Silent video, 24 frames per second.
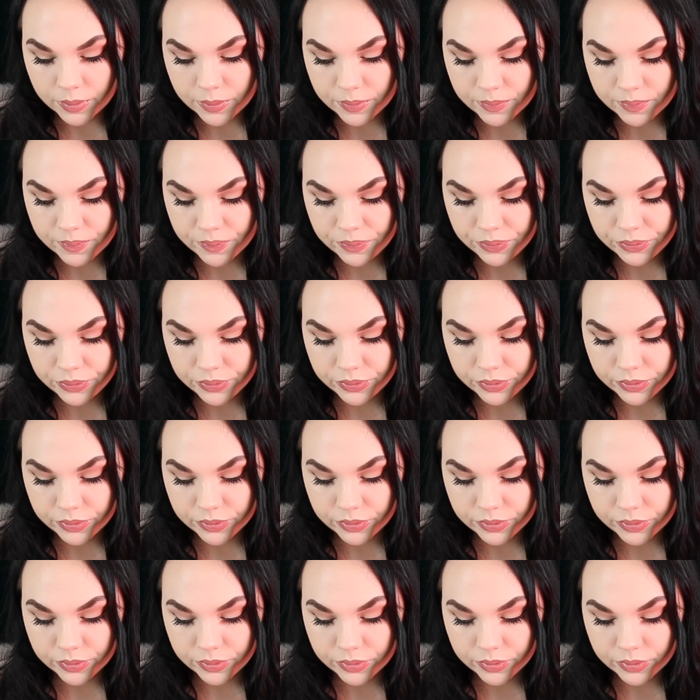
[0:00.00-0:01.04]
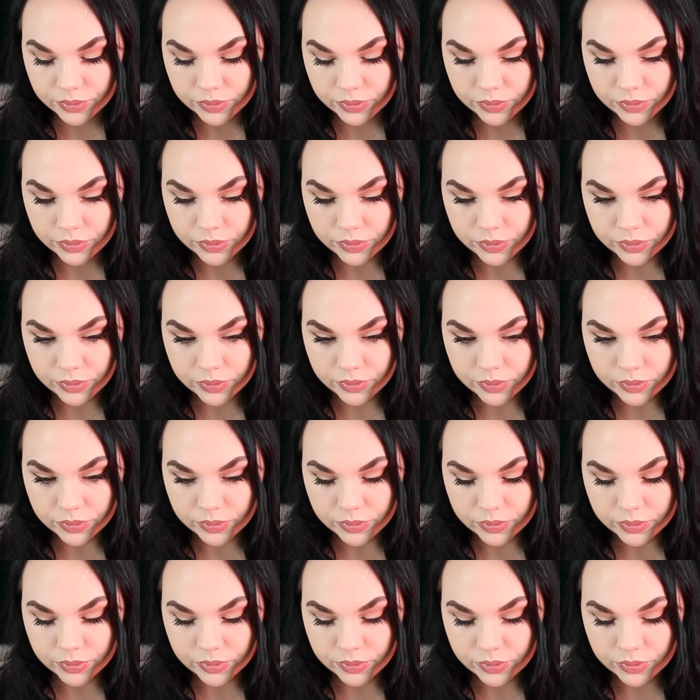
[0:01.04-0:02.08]

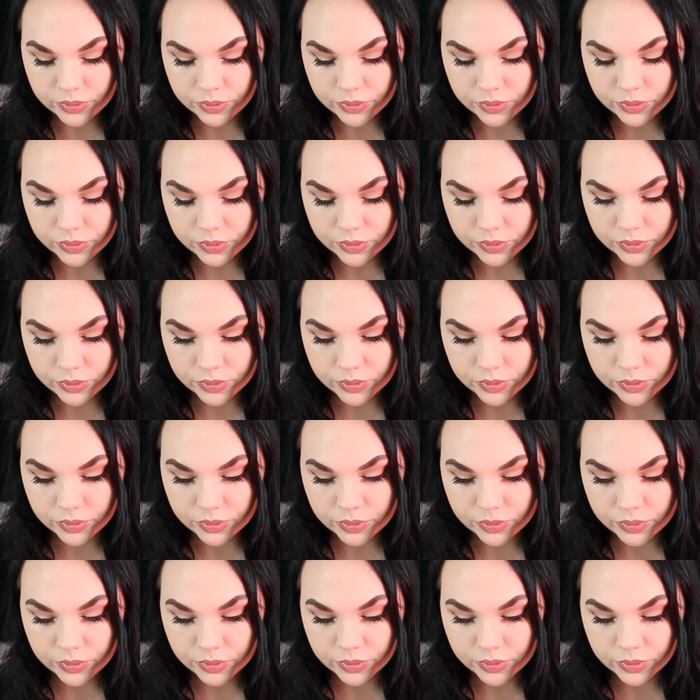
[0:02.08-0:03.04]
Nothing is said.